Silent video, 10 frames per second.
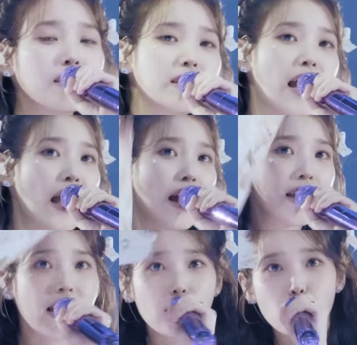She is
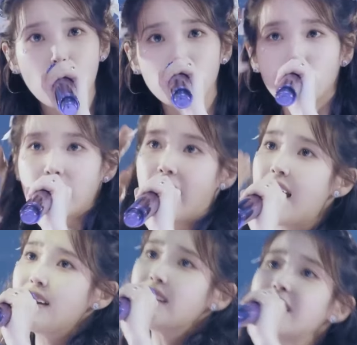currently on an overseas
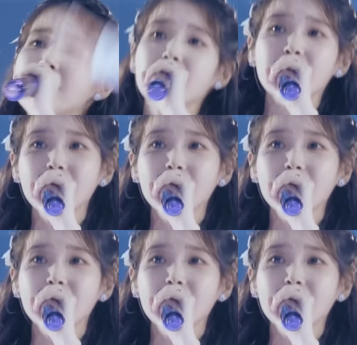concert tour.